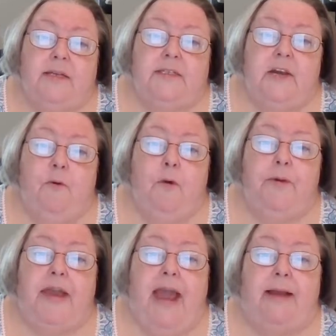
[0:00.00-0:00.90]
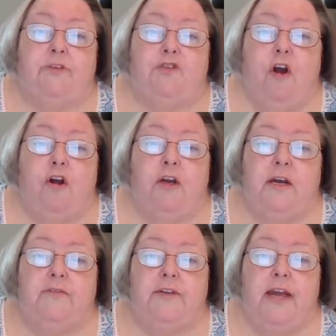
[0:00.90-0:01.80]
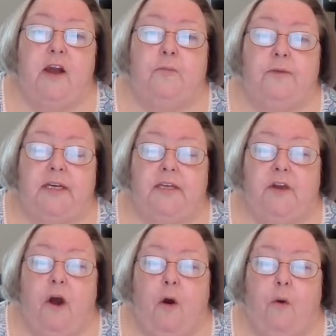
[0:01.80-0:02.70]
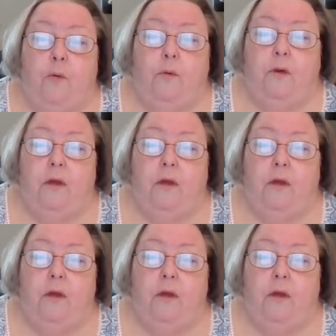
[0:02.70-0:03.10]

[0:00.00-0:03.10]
Zero became strong enough to help dig the hole.